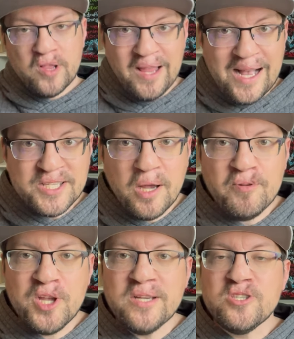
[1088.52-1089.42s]
the last couple
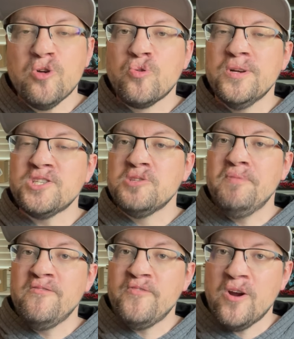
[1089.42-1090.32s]
days, though, Chris has
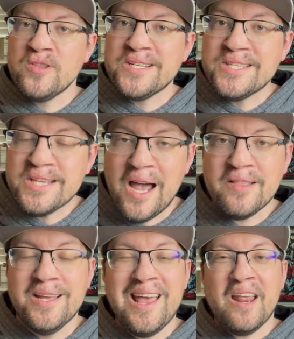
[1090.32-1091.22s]
been fairly
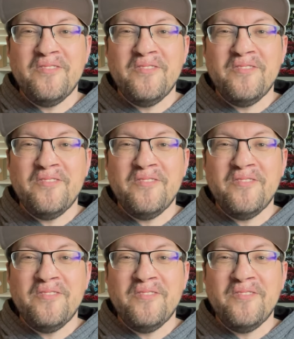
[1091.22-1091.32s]
silent, and if